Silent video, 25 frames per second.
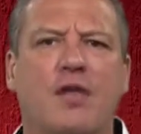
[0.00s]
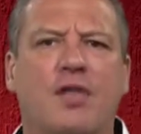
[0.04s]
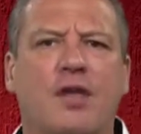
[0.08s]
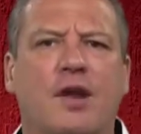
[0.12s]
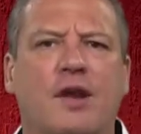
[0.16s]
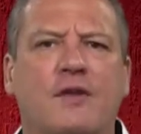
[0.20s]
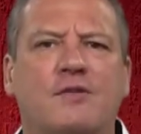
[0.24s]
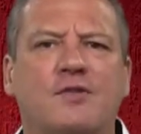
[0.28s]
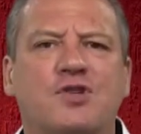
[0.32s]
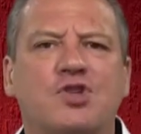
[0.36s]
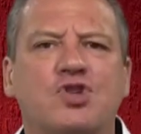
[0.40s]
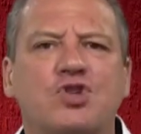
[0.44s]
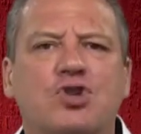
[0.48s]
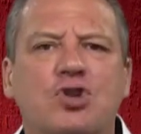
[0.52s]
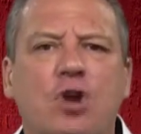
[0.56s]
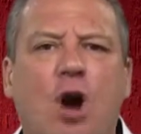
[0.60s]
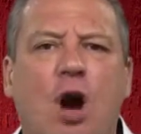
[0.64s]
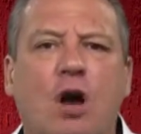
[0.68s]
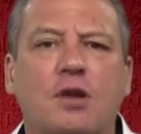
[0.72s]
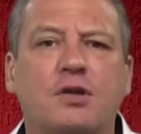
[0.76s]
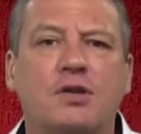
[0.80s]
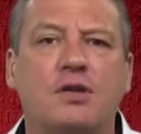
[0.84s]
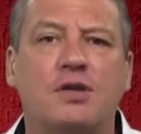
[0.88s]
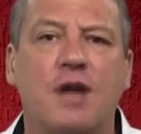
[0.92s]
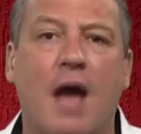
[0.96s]
that have
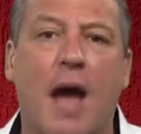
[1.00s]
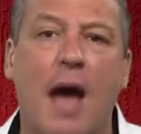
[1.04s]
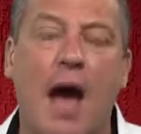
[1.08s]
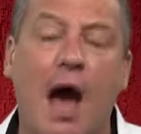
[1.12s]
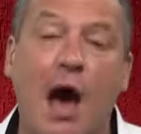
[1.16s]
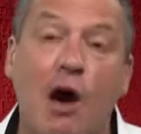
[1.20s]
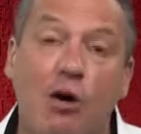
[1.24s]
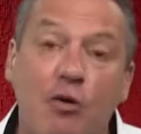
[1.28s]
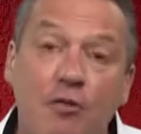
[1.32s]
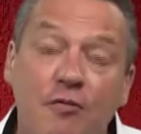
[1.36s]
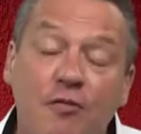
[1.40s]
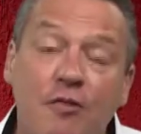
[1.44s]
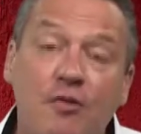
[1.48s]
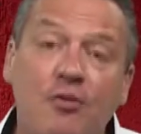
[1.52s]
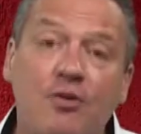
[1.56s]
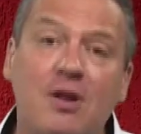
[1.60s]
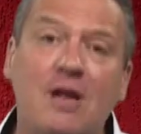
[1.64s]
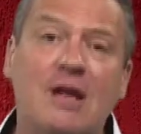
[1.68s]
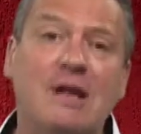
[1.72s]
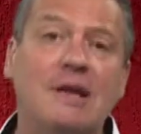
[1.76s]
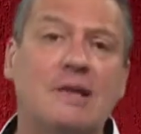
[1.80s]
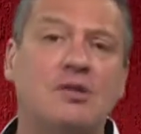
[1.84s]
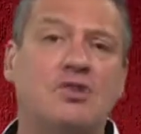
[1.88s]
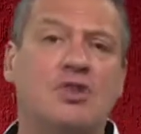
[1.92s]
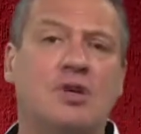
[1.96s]
started over
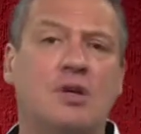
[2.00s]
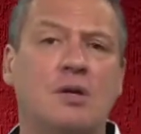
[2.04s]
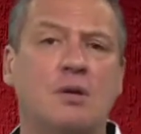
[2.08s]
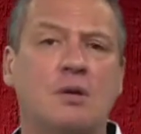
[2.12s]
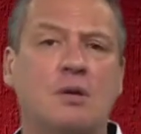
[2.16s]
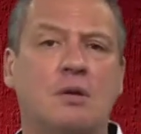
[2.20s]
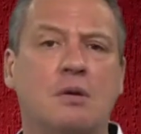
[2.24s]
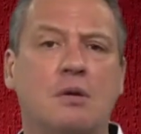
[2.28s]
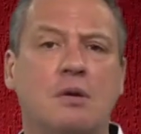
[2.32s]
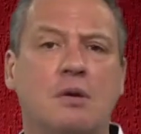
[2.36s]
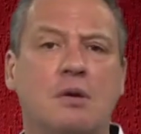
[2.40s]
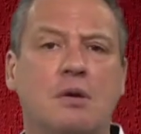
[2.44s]
religion?